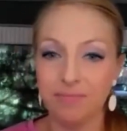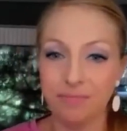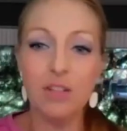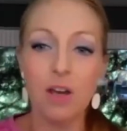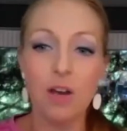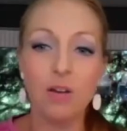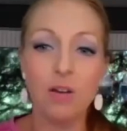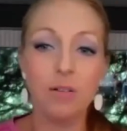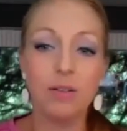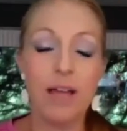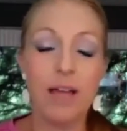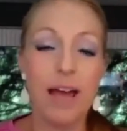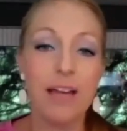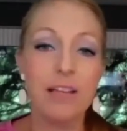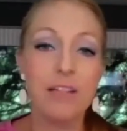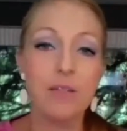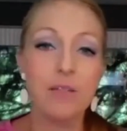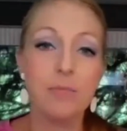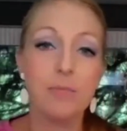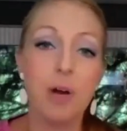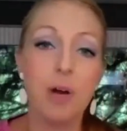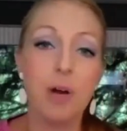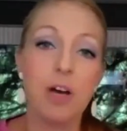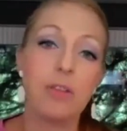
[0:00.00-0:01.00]
So
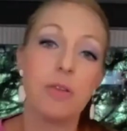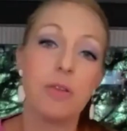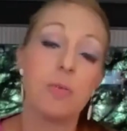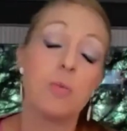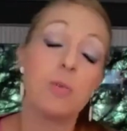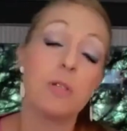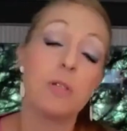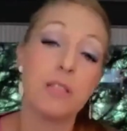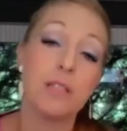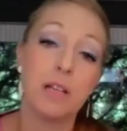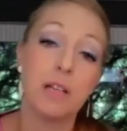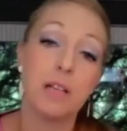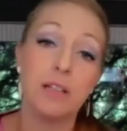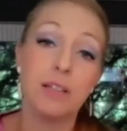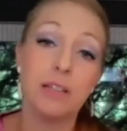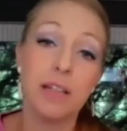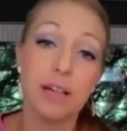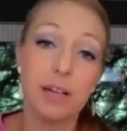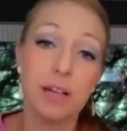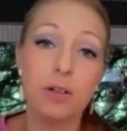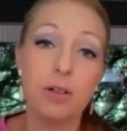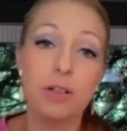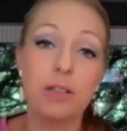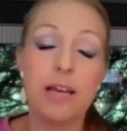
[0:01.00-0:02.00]
last month was
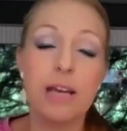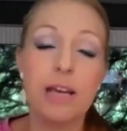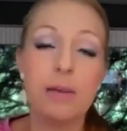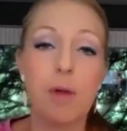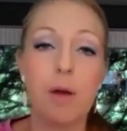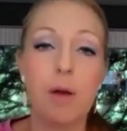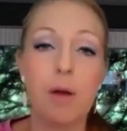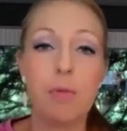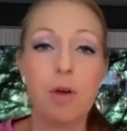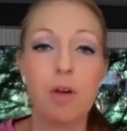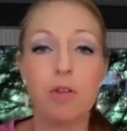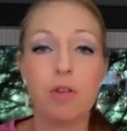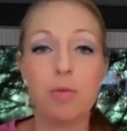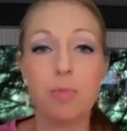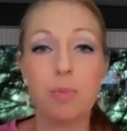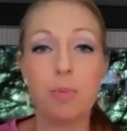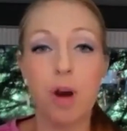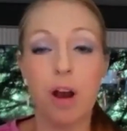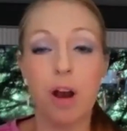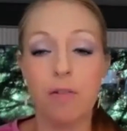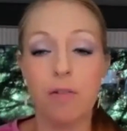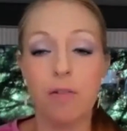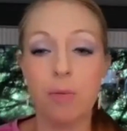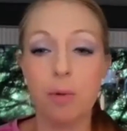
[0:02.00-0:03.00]
literally my most
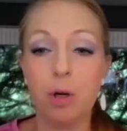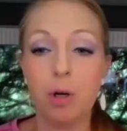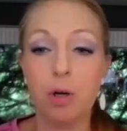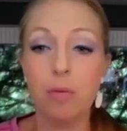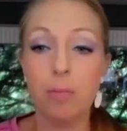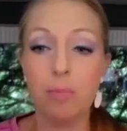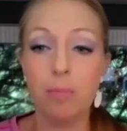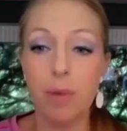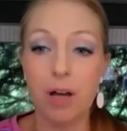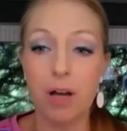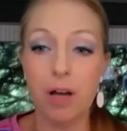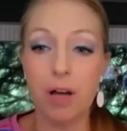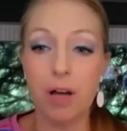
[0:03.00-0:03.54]
profitable